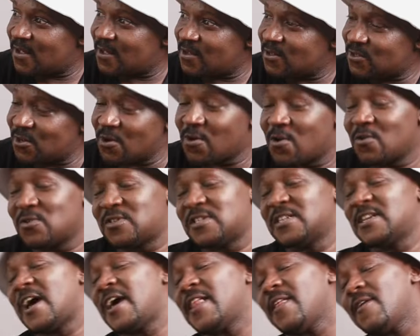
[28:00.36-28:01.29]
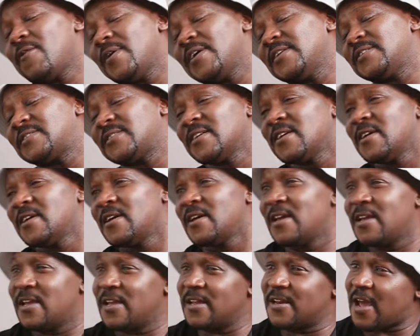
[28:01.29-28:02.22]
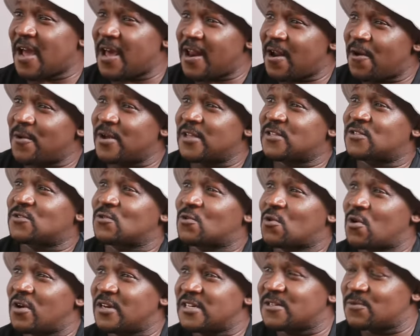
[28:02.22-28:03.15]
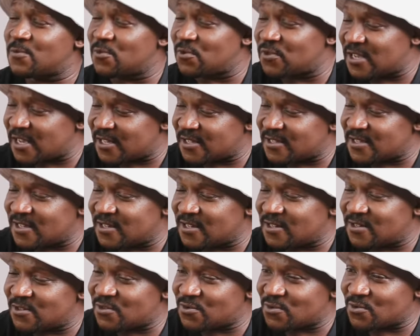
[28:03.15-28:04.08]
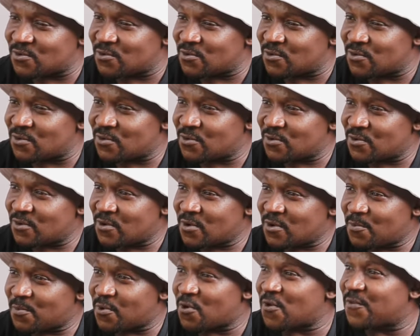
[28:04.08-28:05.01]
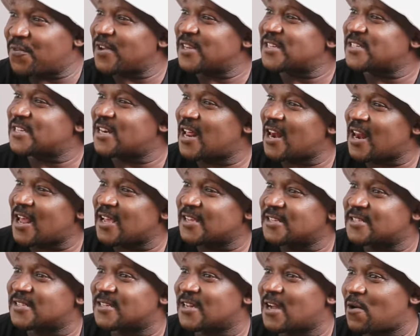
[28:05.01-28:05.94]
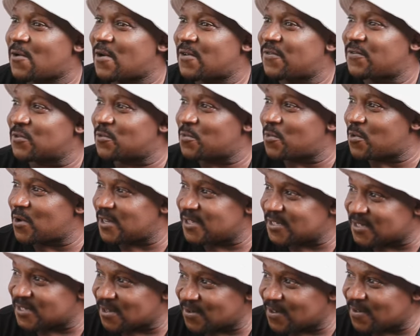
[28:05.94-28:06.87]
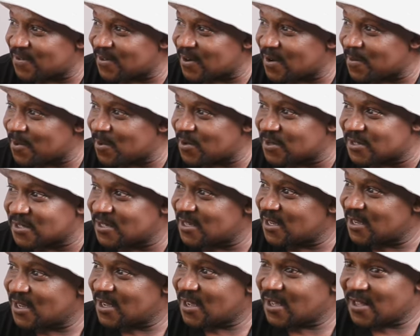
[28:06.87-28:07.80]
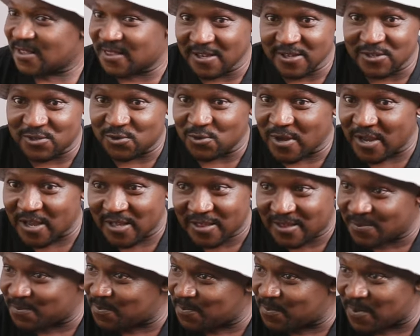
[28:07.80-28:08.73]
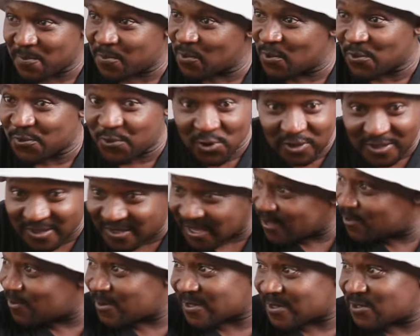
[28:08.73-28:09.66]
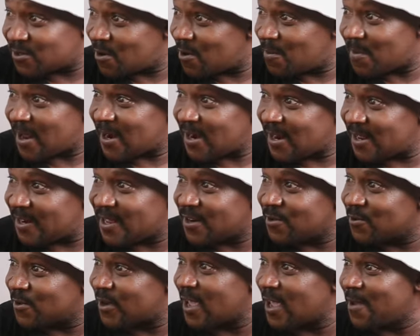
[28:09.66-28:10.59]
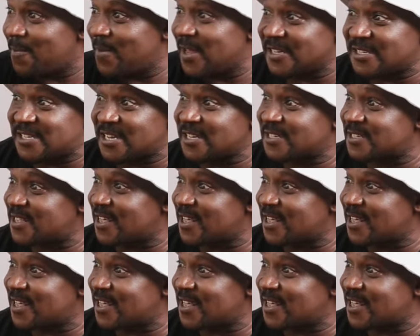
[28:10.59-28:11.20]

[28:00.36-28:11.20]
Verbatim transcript: So, could Maybe in other, ways, in other ways, you contributed into professionalizing our football in South Africa because yes, I things where people thought that was normal, and then you came and changed